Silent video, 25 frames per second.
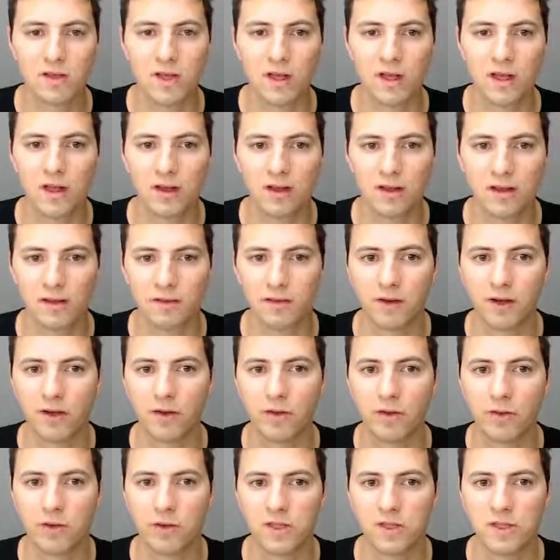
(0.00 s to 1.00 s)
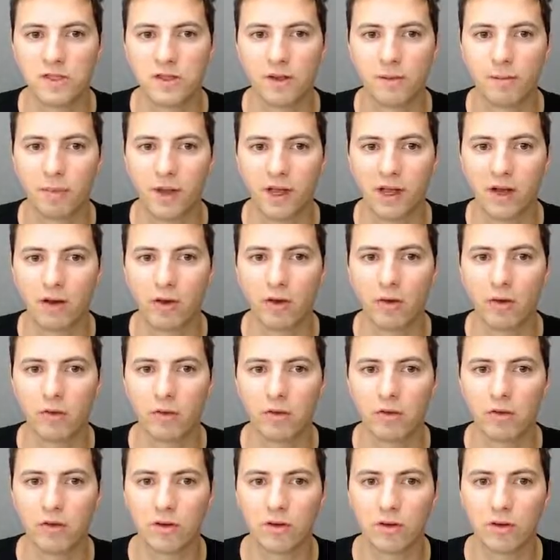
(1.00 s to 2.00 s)
And the value is the
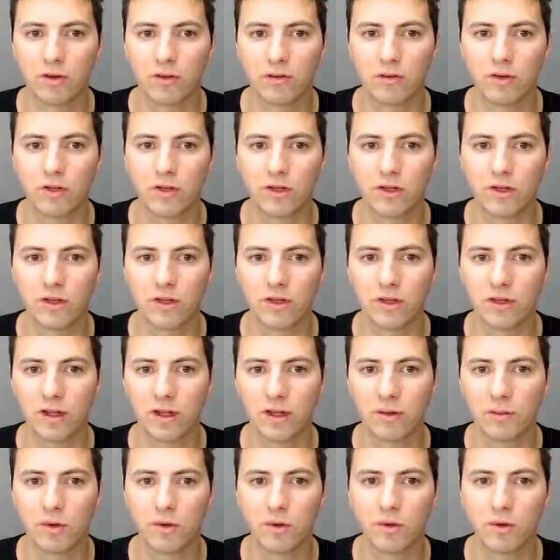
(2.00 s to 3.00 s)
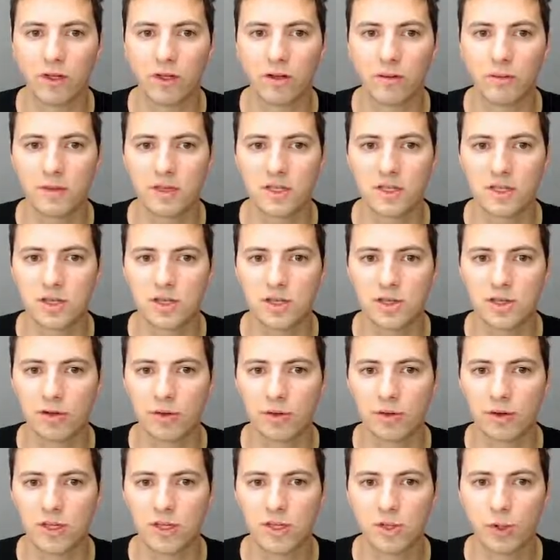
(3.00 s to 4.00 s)
payload of the MQTT message
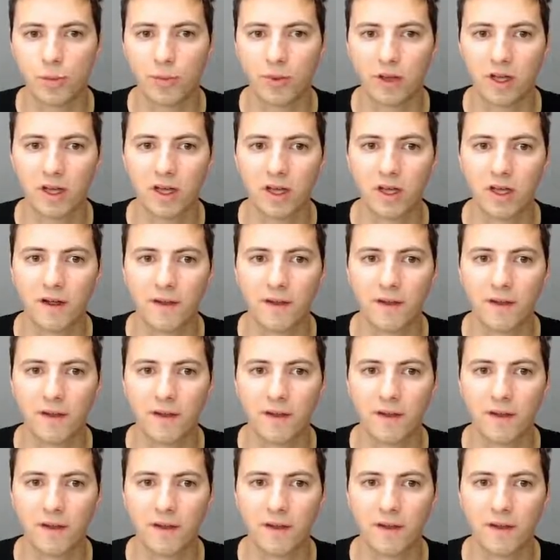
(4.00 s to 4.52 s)
on this topic.